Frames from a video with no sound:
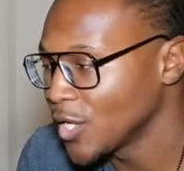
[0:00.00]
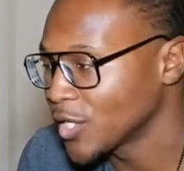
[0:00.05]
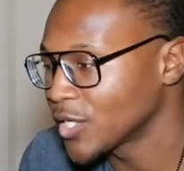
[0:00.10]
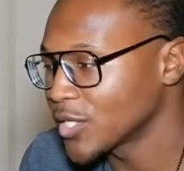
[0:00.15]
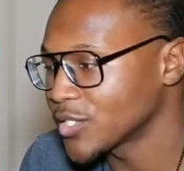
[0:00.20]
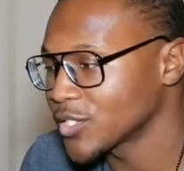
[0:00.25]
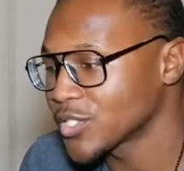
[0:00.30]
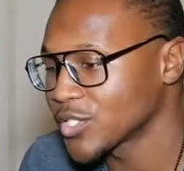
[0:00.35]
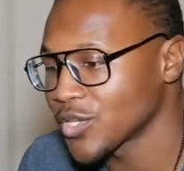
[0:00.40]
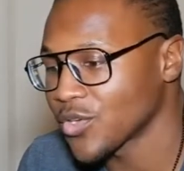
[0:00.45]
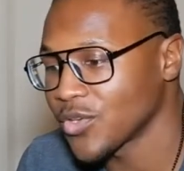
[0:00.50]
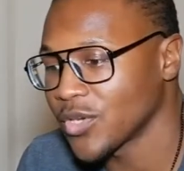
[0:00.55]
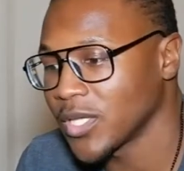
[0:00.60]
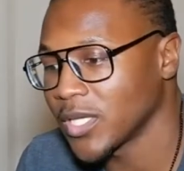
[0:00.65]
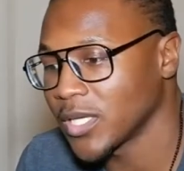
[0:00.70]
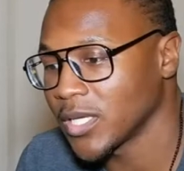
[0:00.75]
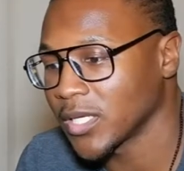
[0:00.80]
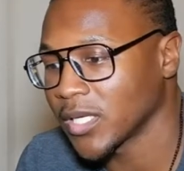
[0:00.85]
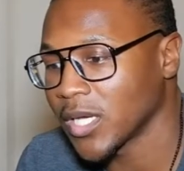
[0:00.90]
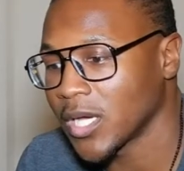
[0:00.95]

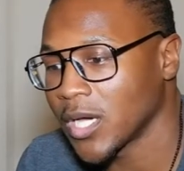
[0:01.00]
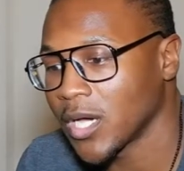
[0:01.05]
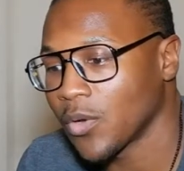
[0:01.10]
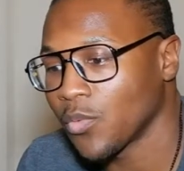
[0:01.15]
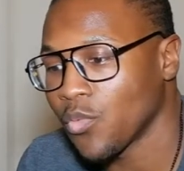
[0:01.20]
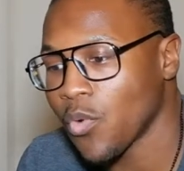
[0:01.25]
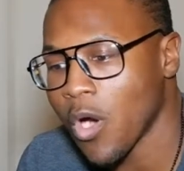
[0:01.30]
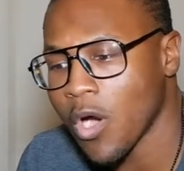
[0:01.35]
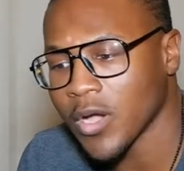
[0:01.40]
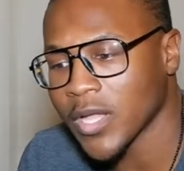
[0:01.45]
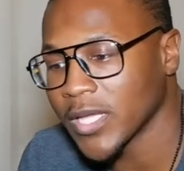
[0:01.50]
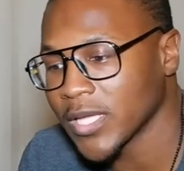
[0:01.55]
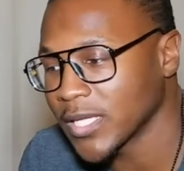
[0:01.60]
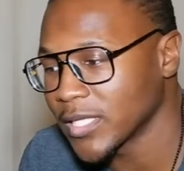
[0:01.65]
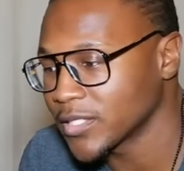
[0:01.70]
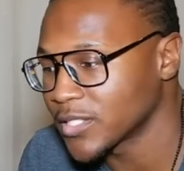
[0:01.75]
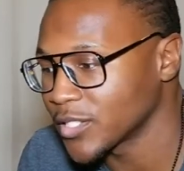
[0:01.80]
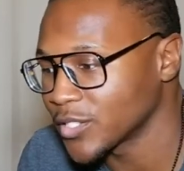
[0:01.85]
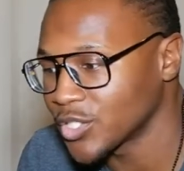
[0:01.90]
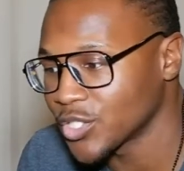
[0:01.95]
concerning uh, walking
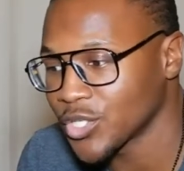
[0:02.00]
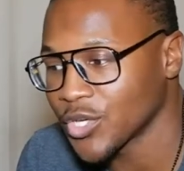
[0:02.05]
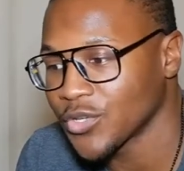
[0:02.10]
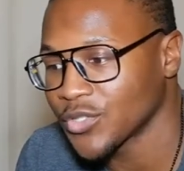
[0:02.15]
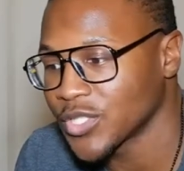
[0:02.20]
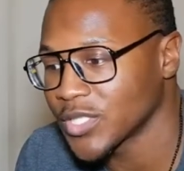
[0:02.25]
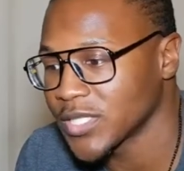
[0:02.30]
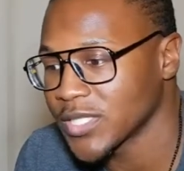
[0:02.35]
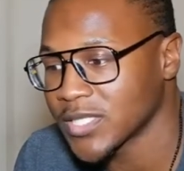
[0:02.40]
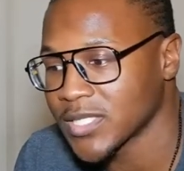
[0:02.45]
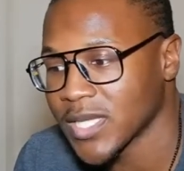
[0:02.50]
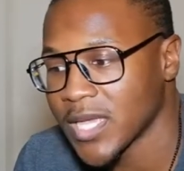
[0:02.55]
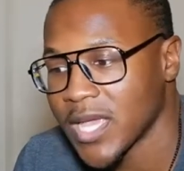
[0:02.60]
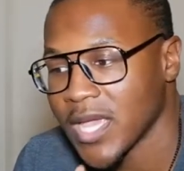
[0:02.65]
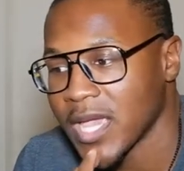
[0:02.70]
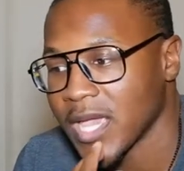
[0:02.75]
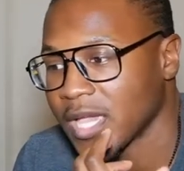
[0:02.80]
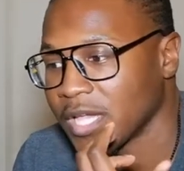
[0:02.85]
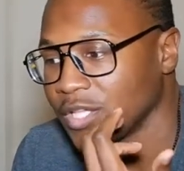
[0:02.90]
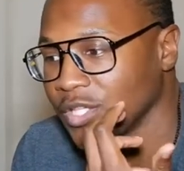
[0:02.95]
into churches
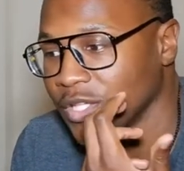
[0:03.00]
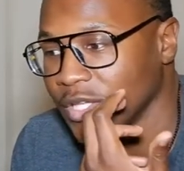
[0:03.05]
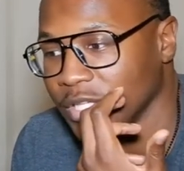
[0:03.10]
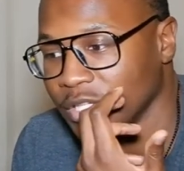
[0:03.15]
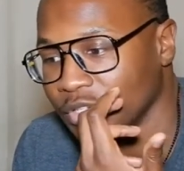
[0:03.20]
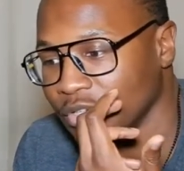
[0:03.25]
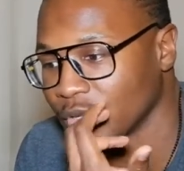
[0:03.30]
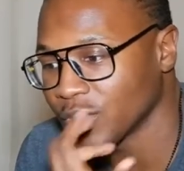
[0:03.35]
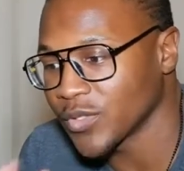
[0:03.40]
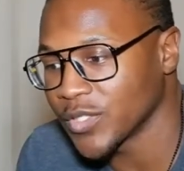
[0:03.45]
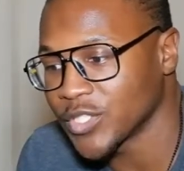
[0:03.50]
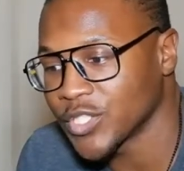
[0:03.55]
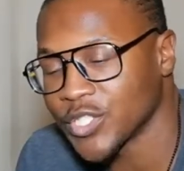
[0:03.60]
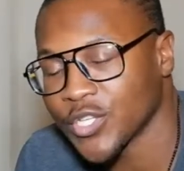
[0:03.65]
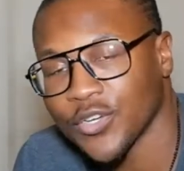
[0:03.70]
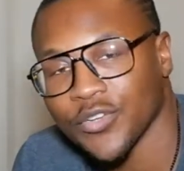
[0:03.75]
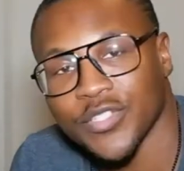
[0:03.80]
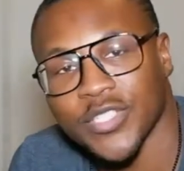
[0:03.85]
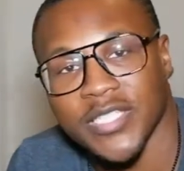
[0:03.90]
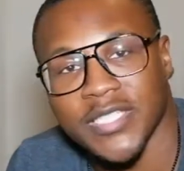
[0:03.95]
and you know the
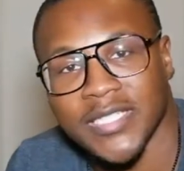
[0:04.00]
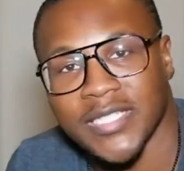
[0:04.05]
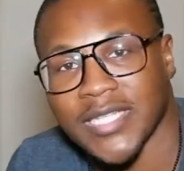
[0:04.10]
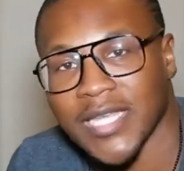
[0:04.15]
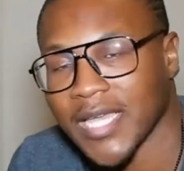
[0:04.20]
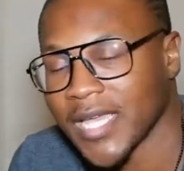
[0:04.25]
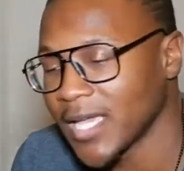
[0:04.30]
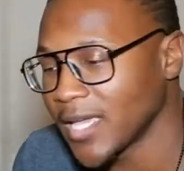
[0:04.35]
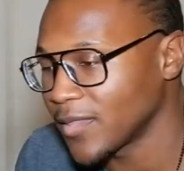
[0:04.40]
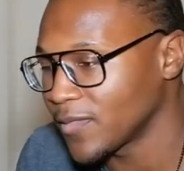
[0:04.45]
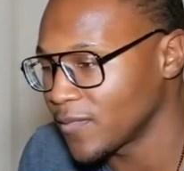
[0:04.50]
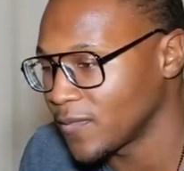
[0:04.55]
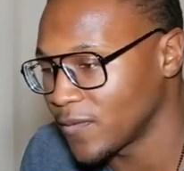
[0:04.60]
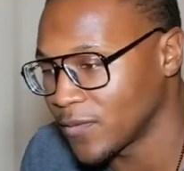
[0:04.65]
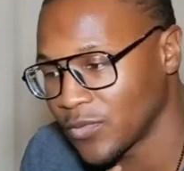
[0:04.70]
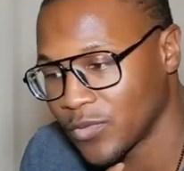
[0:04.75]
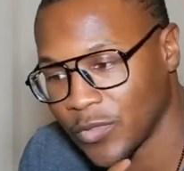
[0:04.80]
church is dead,